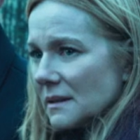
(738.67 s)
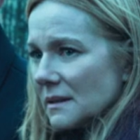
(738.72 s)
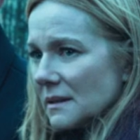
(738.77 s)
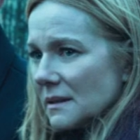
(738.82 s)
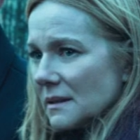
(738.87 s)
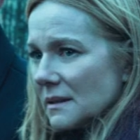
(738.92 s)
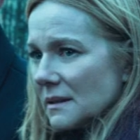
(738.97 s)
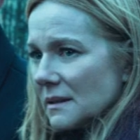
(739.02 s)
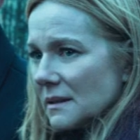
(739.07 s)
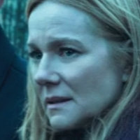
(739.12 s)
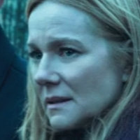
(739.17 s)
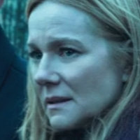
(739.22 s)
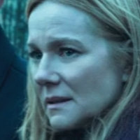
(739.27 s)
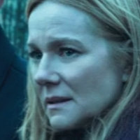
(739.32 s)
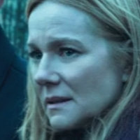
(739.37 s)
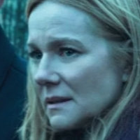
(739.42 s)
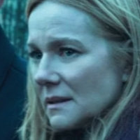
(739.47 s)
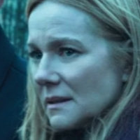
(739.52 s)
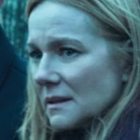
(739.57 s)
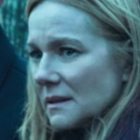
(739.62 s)

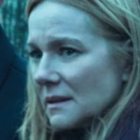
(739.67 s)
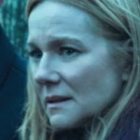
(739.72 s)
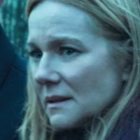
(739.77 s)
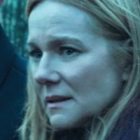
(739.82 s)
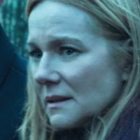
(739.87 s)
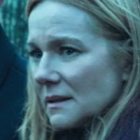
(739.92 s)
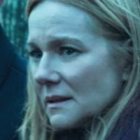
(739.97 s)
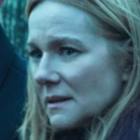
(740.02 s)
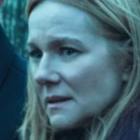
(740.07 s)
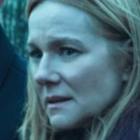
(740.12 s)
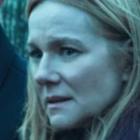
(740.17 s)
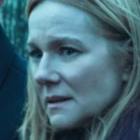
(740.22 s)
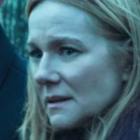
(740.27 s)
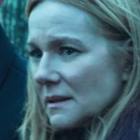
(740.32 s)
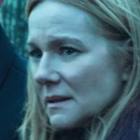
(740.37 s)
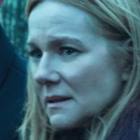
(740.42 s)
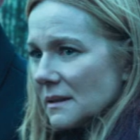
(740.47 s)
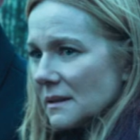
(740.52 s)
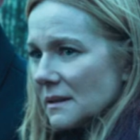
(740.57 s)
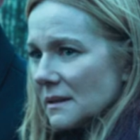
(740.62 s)

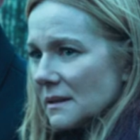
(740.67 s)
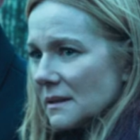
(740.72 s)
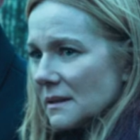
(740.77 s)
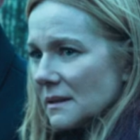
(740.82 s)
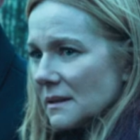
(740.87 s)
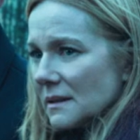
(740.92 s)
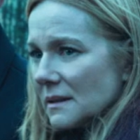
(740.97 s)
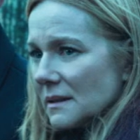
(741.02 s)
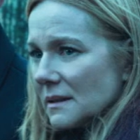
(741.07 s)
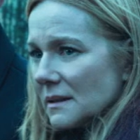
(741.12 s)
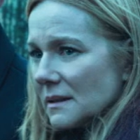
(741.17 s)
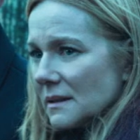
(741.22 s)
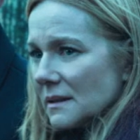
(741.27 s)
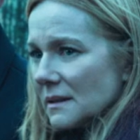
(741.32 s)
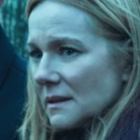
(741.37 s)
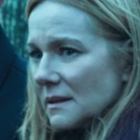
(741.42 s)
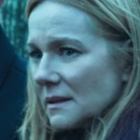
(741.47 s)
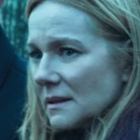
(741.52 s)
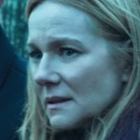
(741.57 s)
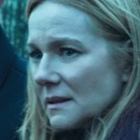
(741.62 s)

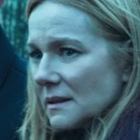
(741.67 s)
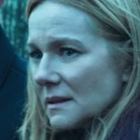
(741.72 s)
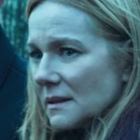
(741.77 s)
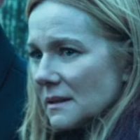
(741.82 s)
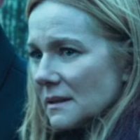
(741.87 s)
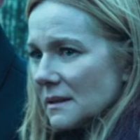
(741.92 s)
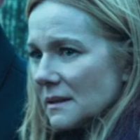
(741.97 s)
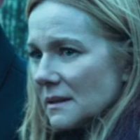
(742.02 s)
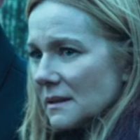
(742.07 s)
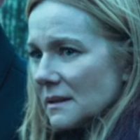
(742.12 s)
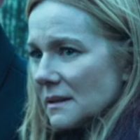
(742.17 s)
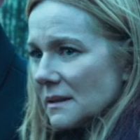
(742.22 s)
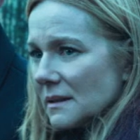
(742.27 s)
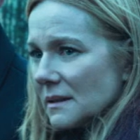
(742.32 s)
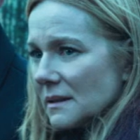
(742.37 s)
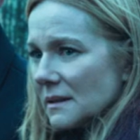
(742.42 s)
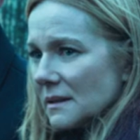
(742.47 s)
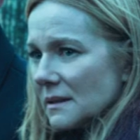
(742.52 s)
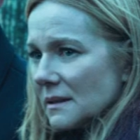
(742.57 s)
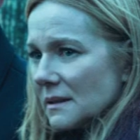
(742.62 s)

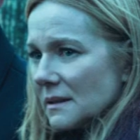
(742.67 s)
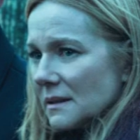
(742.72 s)
This person isn't speaking.